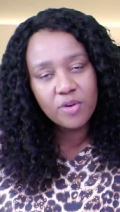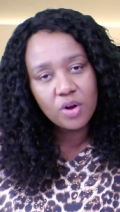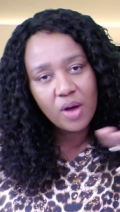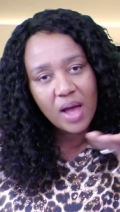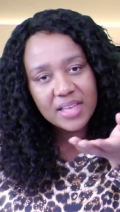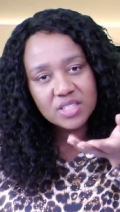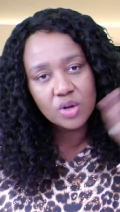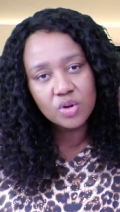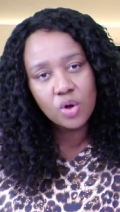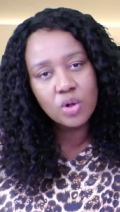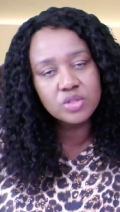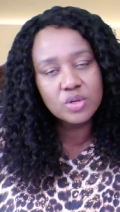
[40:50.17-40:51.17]
follow us
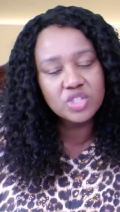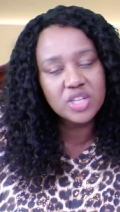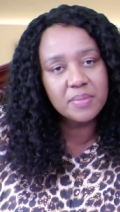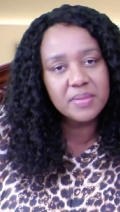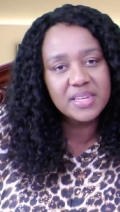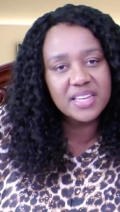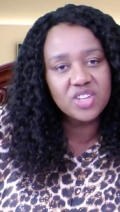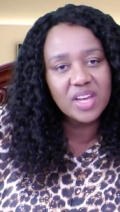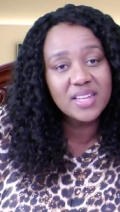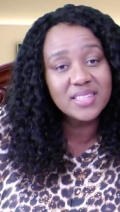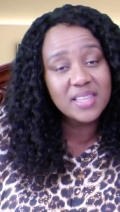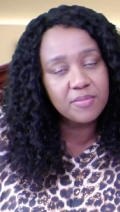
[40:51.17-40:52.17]
on all social media
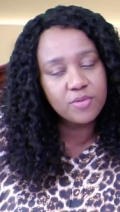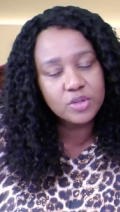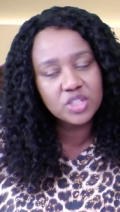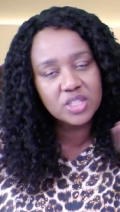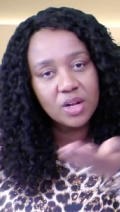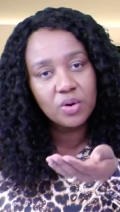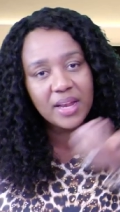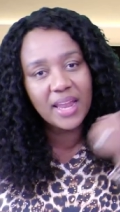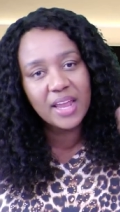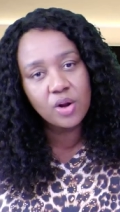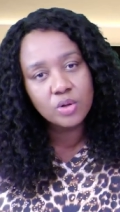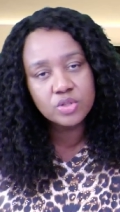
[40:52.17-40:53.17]
channels. I'm Fortunate
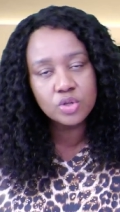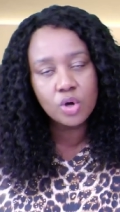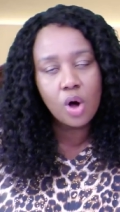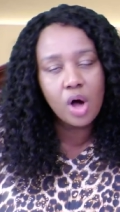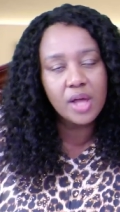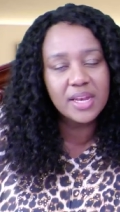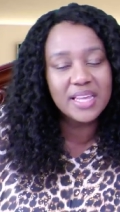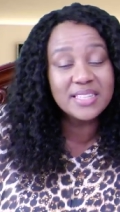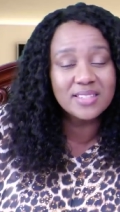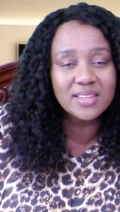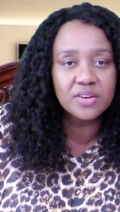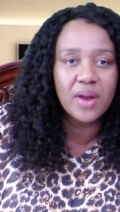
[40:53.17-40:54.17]
Online, also on
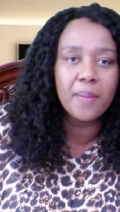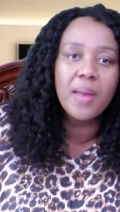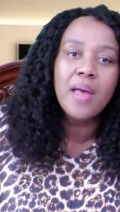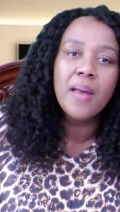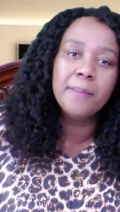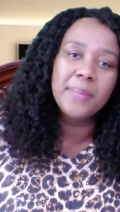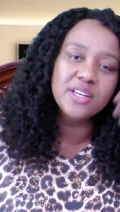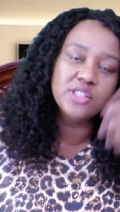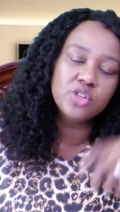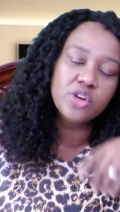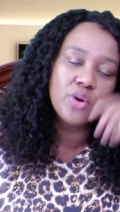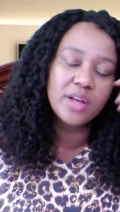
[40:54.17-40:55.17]
Instagram. Make
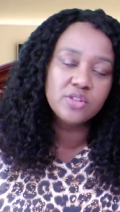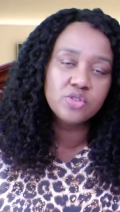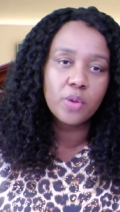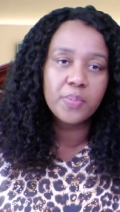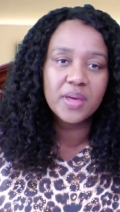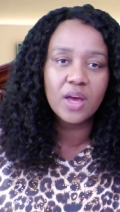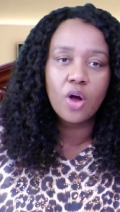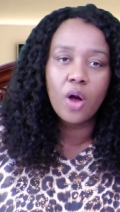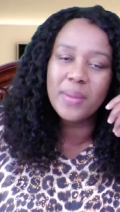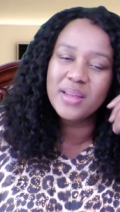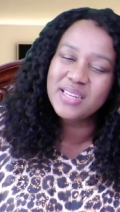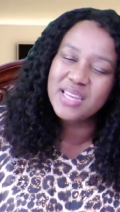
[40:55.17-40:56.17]
sure you are dropping a
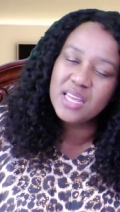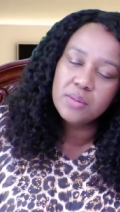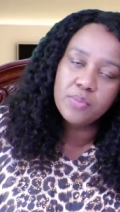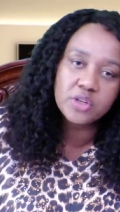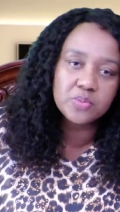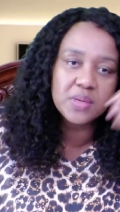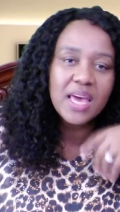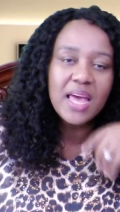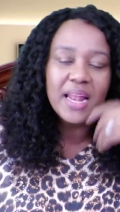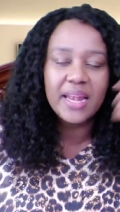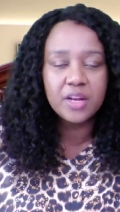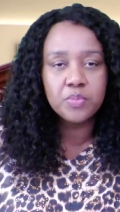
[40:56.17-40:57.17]
comment. Inbox me.
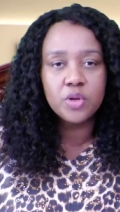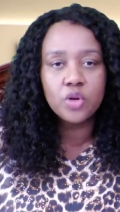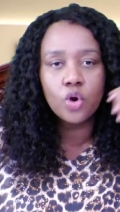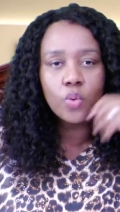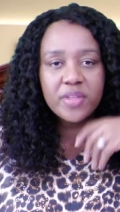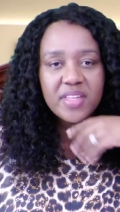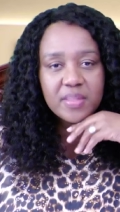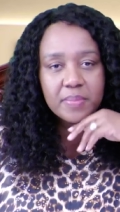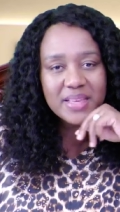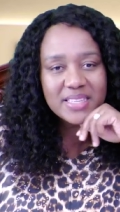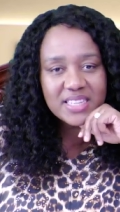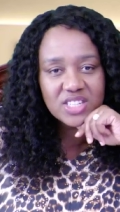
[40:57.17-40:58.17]
Let me know whether the
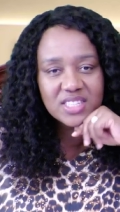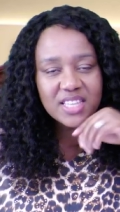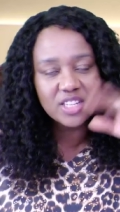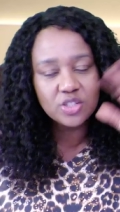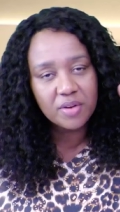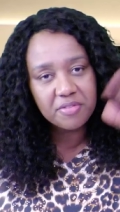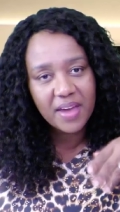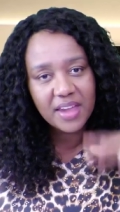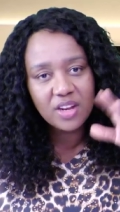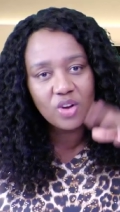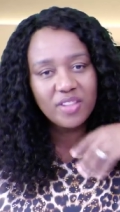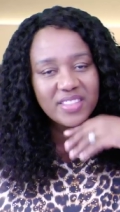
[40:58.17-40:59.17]
messages that you are
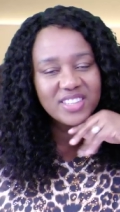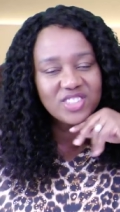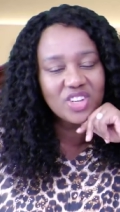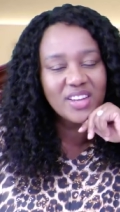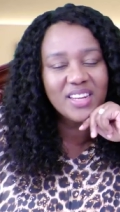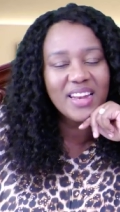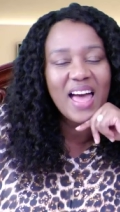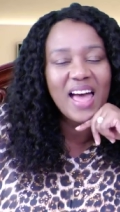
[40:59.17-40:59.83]
finding on this channel